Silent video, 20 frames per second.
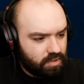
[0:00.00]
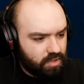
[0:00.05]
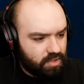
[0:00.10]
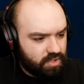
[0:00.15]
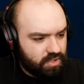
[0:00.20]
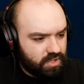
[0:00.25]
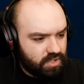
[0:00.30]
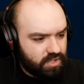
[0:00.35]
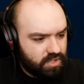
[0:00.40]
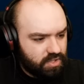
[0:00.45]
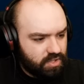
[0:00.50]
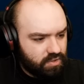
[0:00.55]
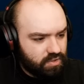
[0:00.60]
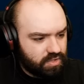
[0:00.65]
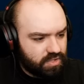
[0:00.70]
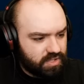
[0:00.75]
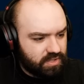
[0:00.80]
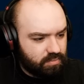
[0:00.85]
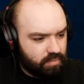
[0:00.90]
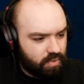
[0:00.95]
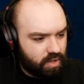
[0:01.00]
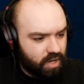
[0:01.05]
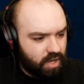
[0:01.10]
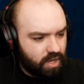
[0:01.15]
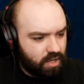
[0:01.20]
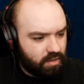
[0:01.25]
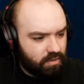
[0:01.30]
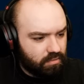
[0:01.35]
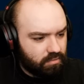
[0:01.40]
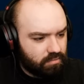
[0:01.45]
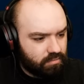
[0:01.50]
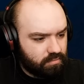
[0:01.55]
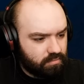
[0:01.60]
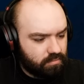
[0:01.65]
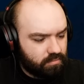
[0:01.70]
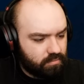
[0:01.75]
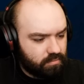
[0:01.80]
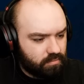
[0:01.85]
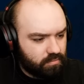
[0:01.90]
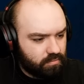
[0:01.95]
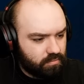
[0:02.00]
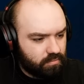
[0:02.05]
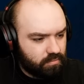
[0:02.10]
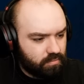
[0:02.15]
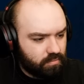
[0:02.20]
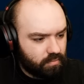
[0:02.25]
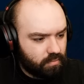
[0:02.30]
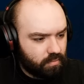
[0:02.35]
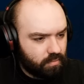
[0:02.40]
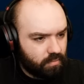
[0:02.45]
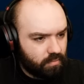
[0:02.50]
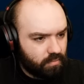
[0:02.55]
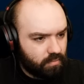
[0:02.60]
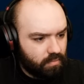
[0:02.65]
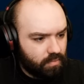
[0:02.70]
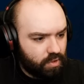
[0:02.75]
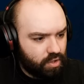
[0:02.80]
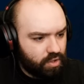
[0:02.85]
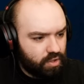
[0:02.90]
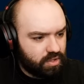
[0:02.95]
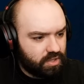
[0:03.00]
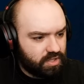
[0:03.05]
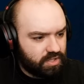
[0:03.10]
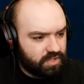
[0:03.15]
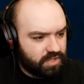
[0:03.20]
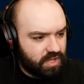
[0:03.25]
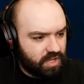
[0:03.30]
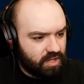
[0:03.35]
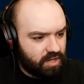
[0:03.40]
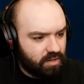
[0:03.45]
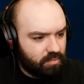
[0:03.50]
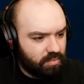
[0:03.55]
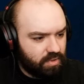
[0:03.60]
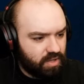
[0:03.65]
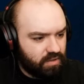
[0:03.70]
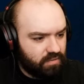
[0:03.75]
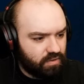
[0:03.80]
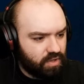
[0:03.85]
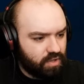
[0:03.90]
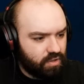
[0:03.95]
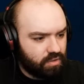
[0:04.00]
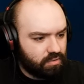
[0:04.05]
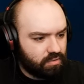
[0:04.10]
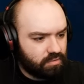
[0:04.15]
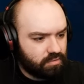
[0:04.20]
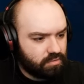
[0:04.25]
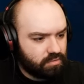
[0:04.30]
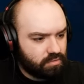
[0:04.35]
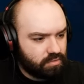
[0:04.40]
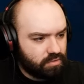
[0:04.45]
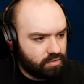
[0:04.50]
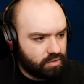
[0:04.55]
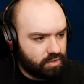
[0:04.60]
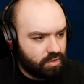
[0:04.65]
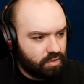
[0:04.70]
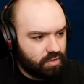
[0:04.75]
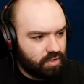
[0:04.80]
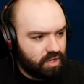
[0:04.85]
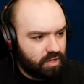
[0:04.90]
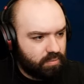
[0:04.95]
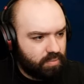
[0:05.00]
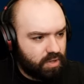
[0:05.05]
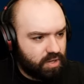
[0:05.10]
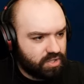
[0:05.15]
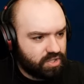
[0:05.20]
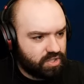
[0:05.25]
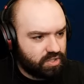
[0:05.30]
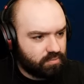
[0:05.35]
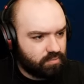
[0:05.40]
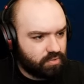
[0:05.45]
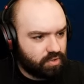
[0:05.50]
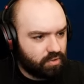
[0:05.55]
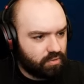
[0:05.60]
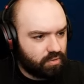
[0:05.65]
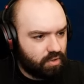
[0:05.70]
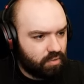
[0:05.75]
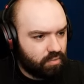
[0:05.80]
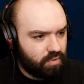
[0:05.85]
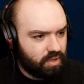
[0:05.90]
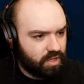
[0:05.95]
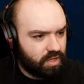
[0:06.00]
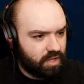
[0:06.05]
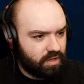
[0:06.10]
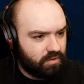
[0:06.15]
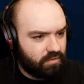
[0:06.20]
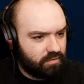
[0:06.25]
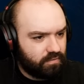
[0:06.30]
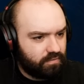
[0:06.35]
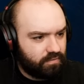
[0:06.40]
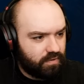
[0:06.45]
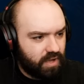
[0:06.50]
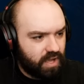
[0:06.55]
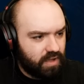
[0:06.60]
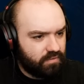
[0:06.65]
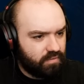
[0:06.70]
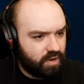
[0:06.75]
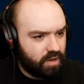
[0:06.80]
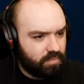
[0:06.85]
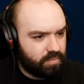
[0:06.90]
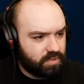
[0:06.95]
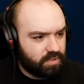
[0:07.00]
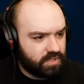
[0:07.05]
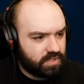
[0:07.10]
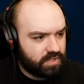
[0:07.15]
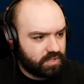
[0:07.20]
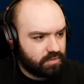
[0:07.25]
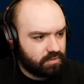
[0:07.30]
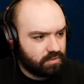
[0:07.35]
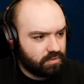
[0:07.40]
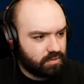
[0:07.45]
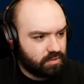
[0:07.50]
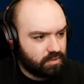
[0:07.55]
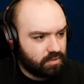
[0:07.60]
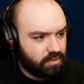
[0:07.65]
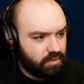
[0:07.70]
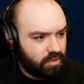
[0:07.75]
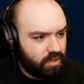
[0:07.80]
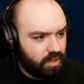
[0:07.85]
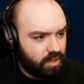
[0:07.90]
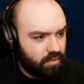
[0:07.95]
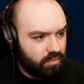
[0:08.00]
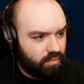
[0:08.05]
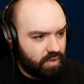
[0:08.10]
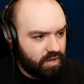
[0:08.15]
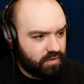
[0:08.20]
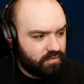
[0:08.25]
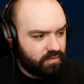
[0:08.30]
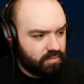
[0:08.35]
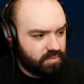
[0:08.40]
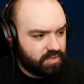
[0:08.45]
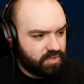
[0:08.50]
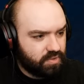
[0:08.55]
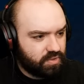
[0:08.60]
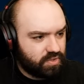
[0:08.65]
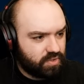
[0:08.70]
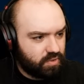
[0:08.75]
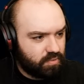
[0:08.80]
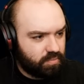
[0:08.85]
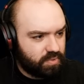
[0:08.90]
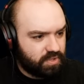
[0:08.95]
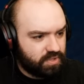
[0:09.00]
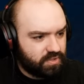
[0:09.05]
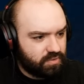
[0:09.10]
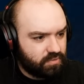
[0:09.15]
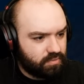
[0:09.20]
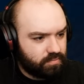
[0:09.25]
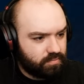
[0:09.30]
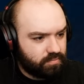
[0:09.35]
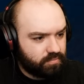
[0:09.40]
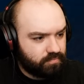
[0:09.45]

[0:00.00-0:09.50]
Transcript: He just needs to use his brain. You got this, Ian. I believe in you. You don't need to punch him. You're holding like five weapons. And one of them is also a pistol.